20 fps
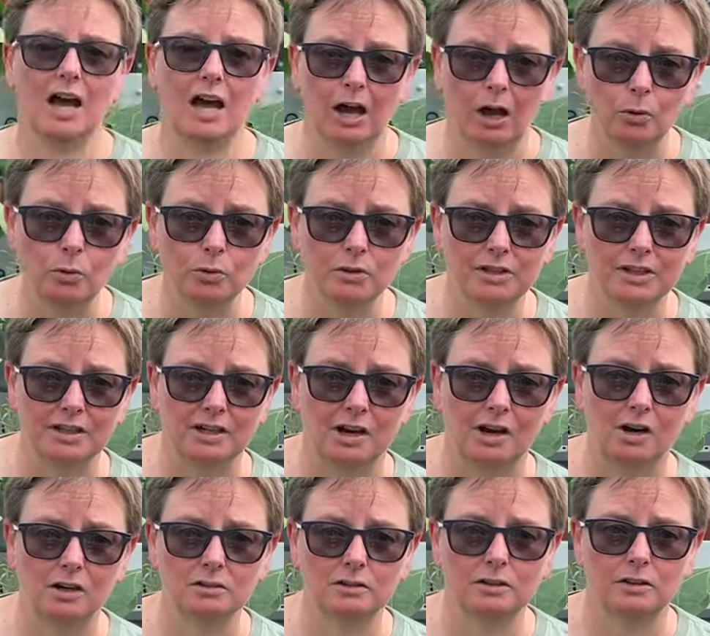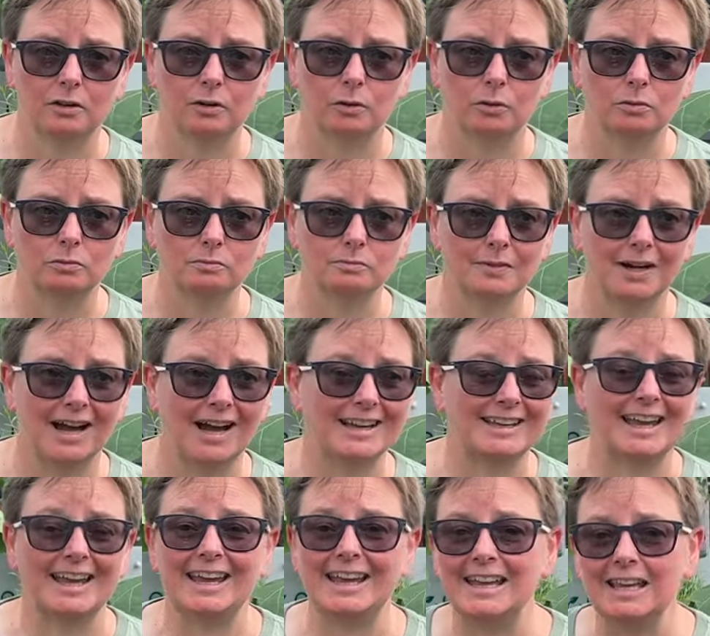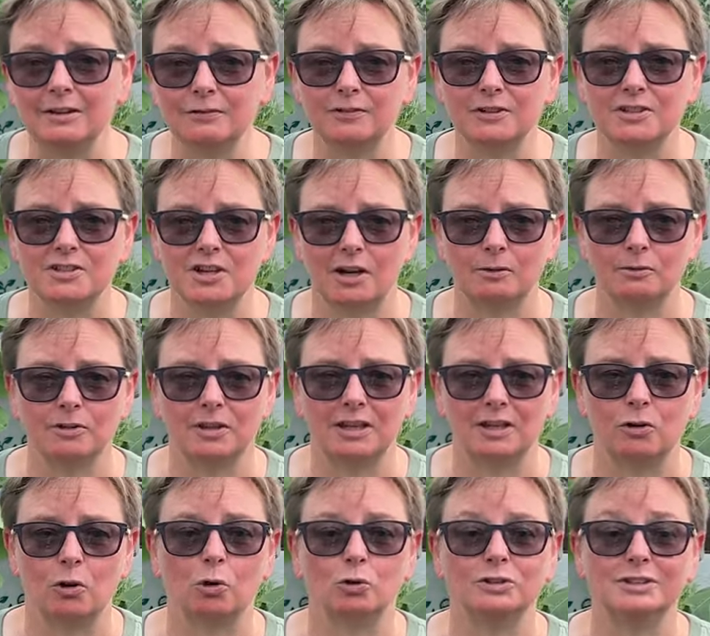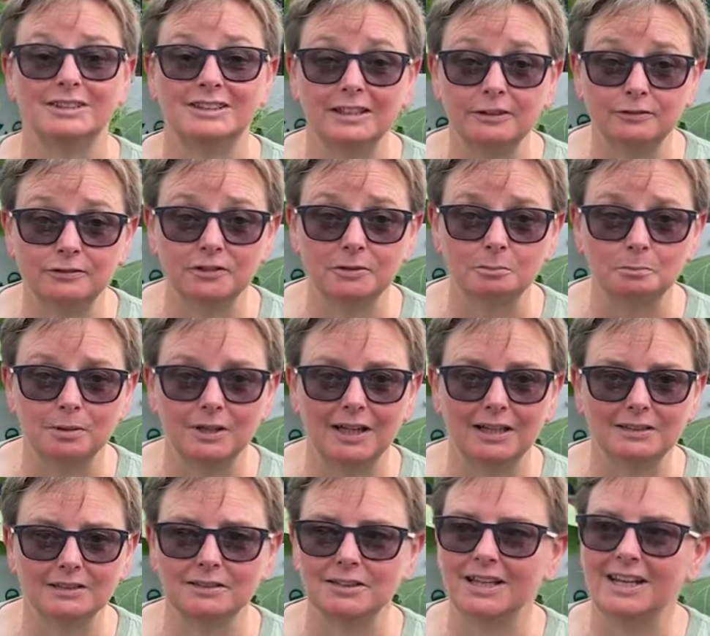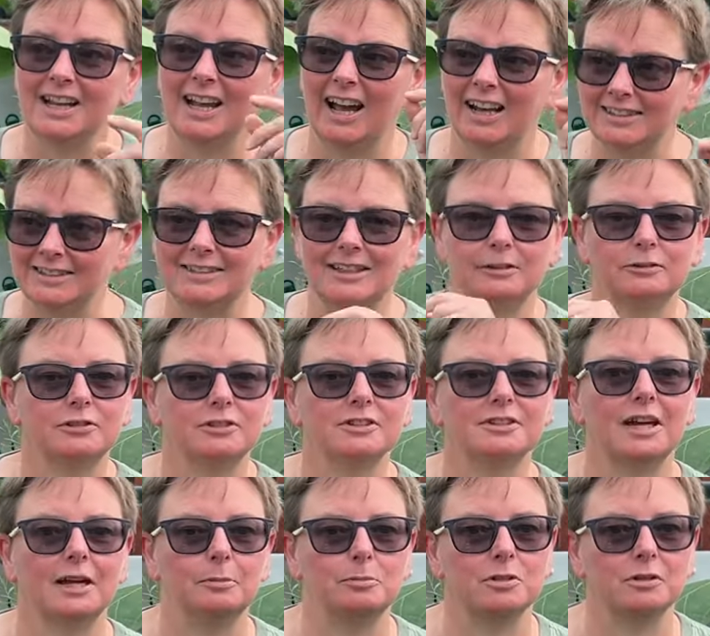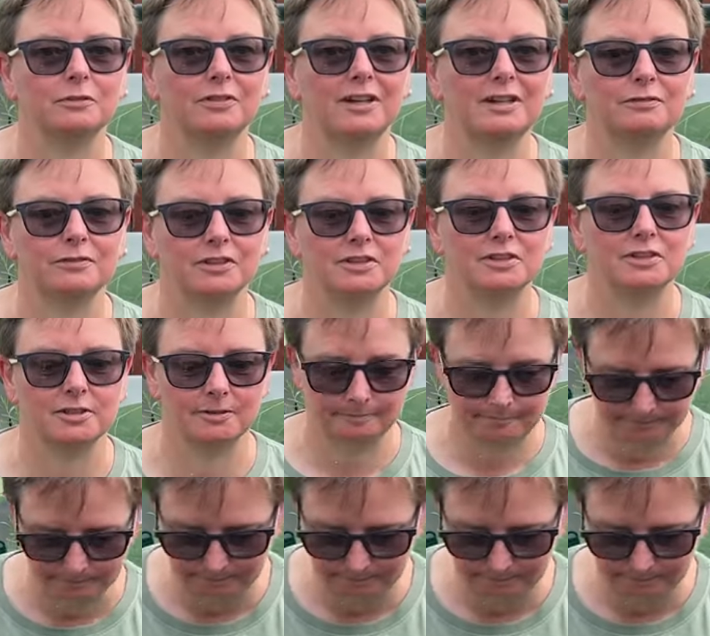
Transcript: Out in the garden though, I get aphids out there on different plants and different types of aphids.